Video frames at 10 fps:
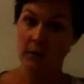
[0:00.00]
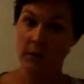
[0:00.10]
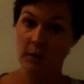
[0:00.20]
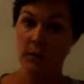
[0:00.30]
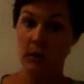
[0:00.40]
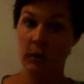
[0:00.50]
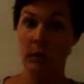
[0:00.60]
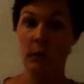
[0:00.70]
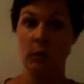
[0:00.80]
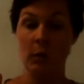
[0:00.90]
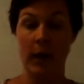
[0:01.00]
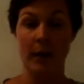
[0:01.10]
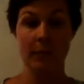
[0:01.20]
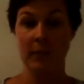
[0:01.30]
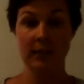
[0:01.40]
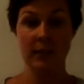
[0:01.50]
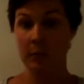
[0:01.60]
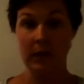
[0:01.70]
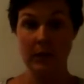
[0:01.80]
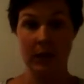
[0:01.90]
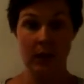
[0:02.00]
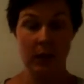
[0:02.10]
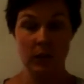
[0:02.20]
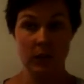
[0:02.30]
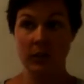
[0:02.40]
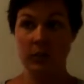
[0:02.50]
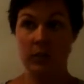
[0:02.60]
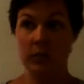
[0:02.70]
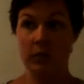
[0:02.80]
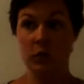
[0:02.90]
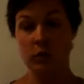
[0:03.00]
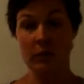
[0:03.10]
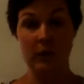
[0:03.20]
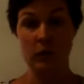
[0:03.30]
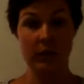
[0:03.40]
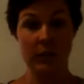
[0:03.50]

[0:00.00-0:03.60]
So that's something that I just do naturally.